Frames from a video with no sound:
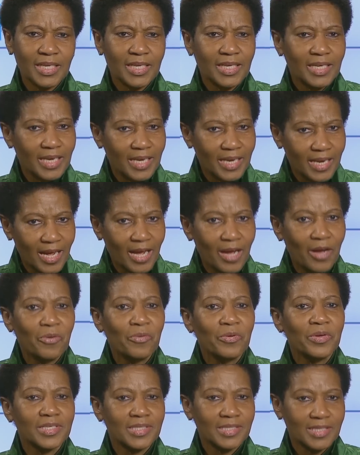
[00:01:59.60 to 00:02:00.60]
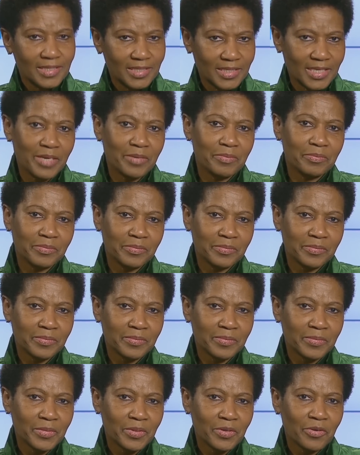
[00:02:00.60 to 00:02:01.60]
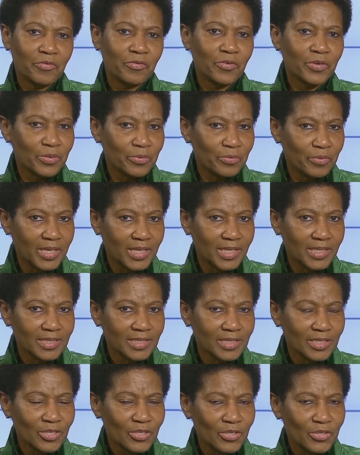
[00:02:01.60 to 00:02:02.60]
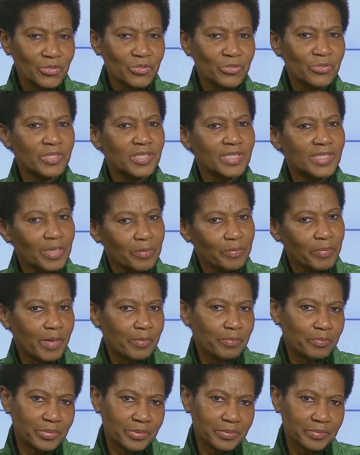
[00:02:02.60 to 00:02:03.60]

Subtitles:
Now is the time for the world to step up.